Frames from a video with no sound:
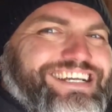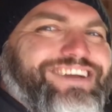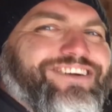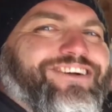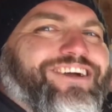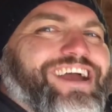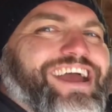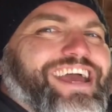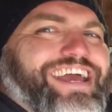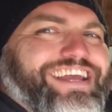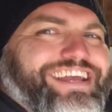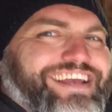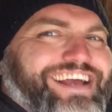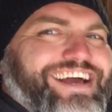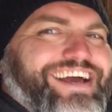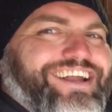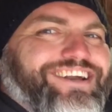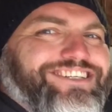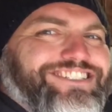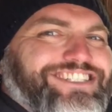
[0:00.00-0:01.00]
Craig,
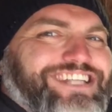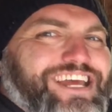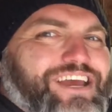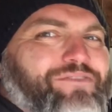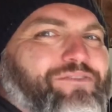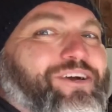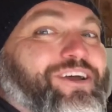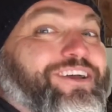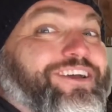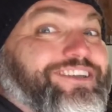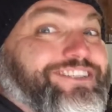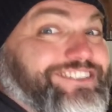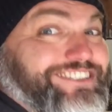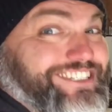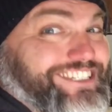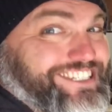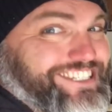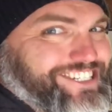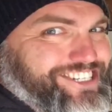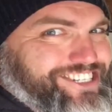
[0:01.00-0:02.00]
I understand why you're
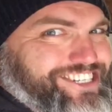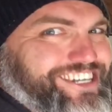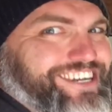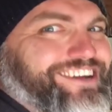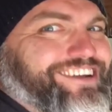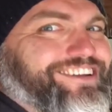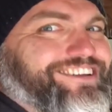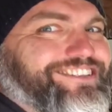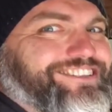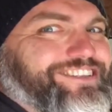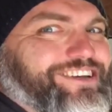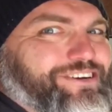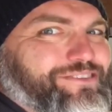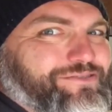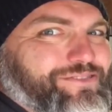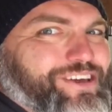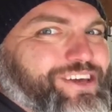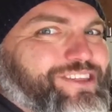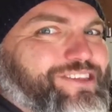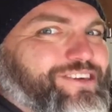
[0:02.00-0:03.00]
insulating the shit out of this son
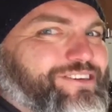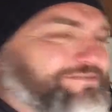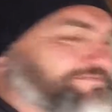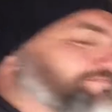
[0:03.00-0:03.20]
of a bitch.